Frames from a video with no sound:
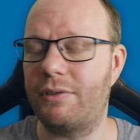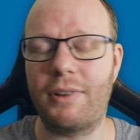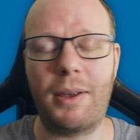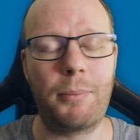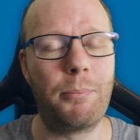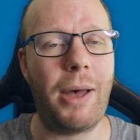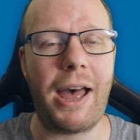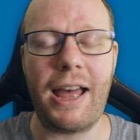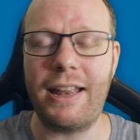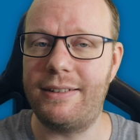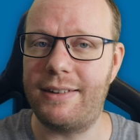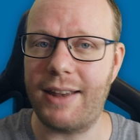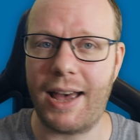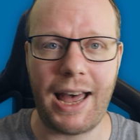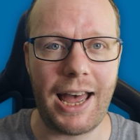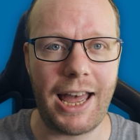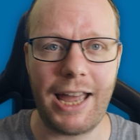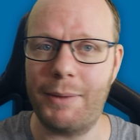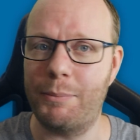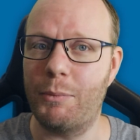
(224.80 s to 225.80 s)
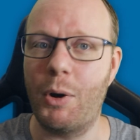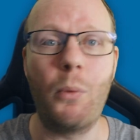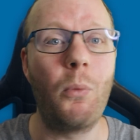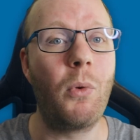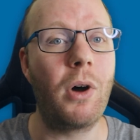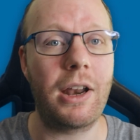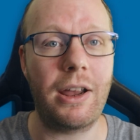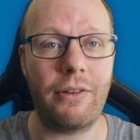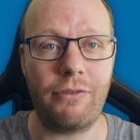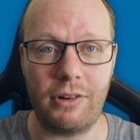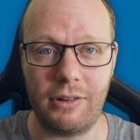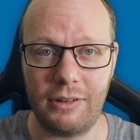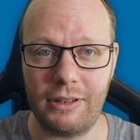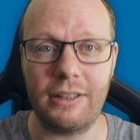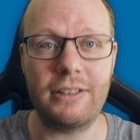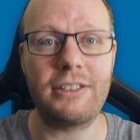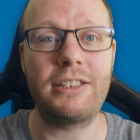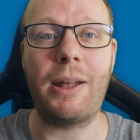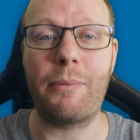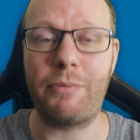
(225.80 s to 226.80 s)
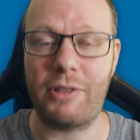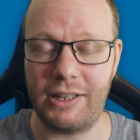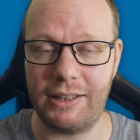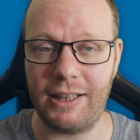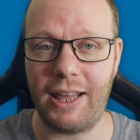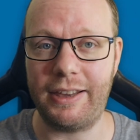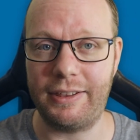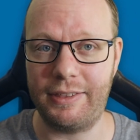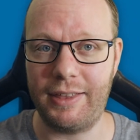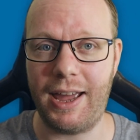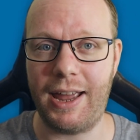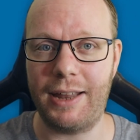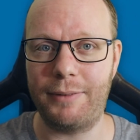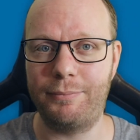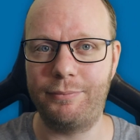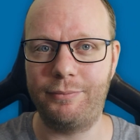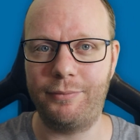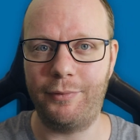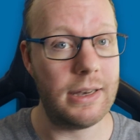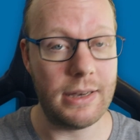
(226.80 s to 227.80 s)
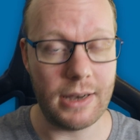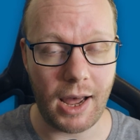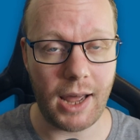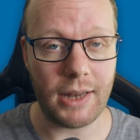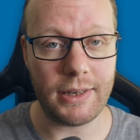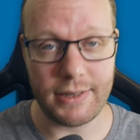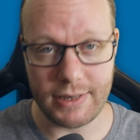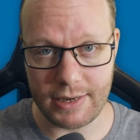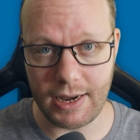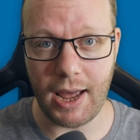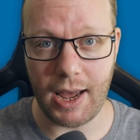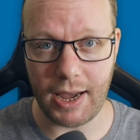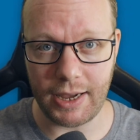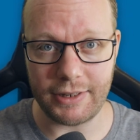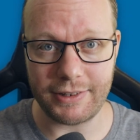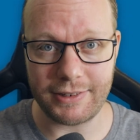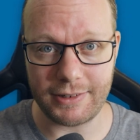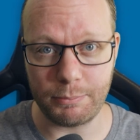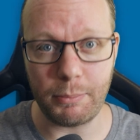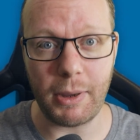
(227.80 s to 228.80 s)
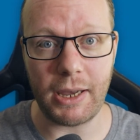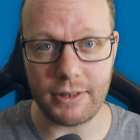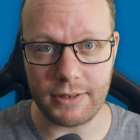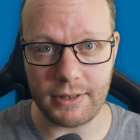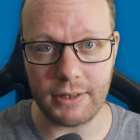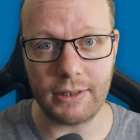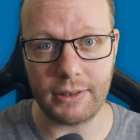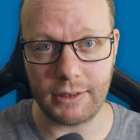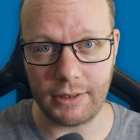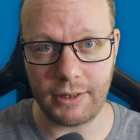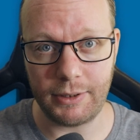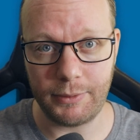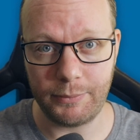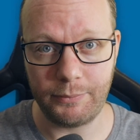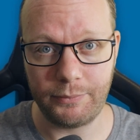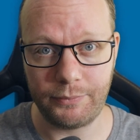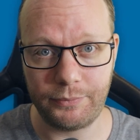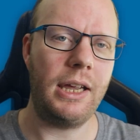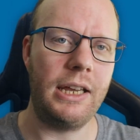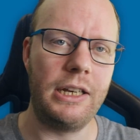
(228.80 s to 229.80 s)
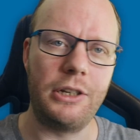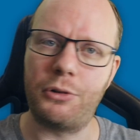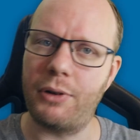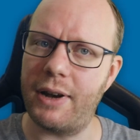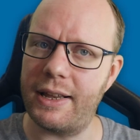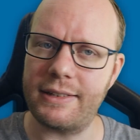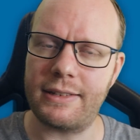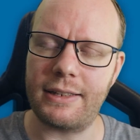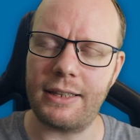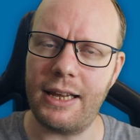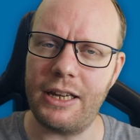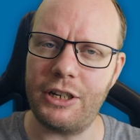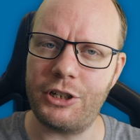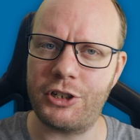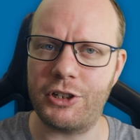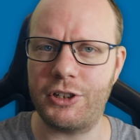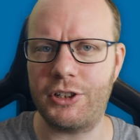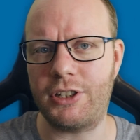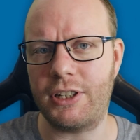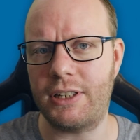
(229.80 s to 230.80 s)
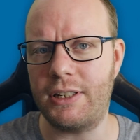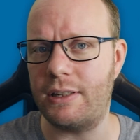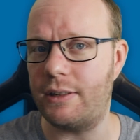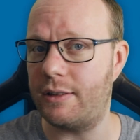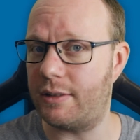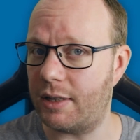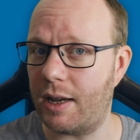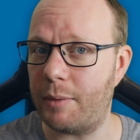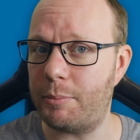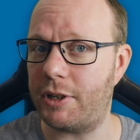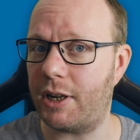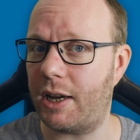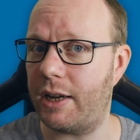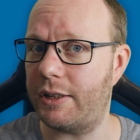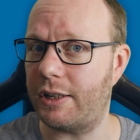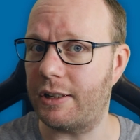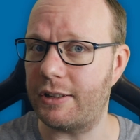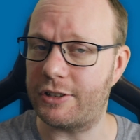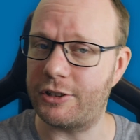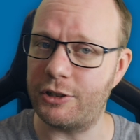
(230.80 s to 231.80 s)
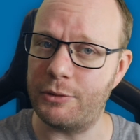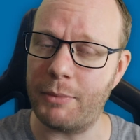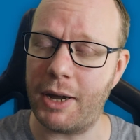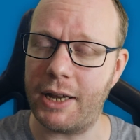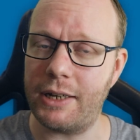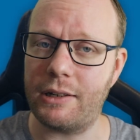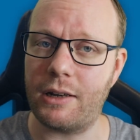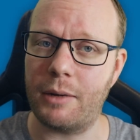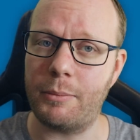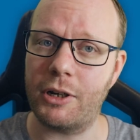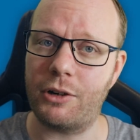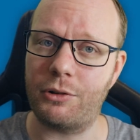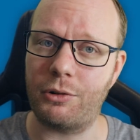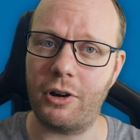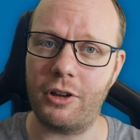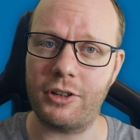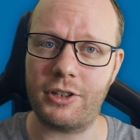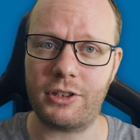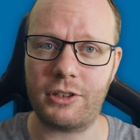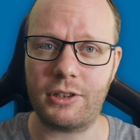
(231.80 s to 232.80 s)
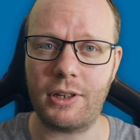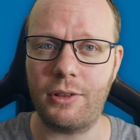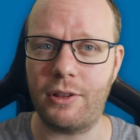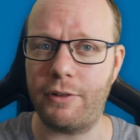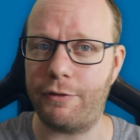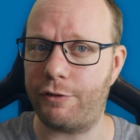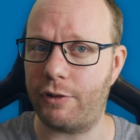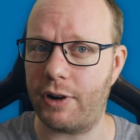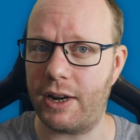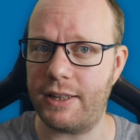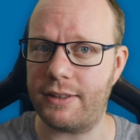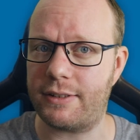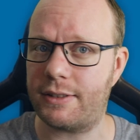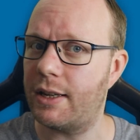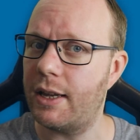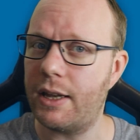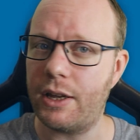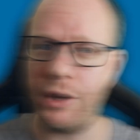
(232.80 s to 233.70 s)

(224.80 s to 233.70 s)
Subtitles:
a bad time, whatever, something like that. Not nice, basically. In translations and subtitles, you might come across the phrase